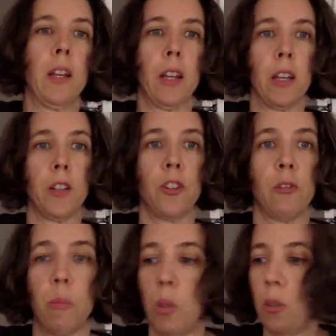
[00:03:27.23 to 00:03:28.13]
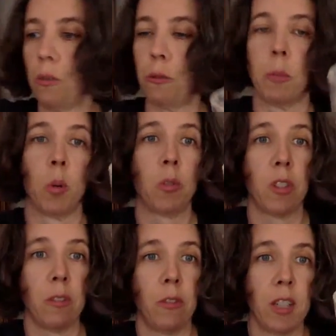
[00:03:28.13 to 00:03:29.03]
is you remove most
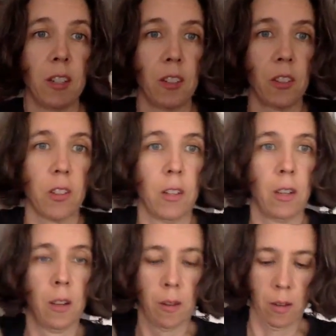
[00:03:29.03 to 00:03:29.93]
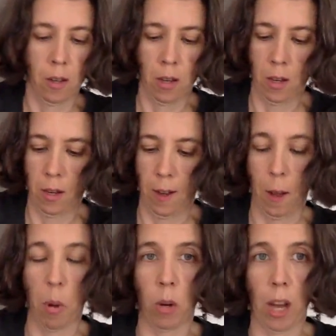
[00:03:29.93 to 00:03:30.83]
of this,
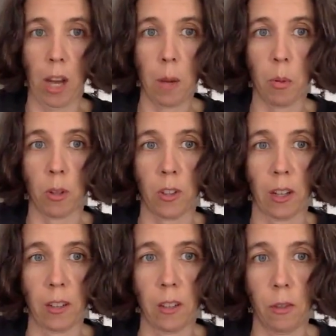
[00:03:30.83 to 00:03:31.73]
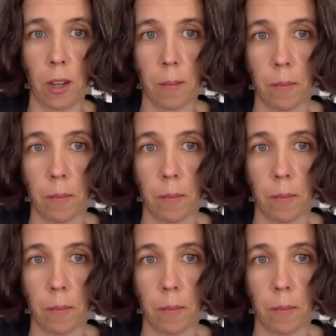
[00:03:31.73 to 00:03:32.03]
about 80% of it,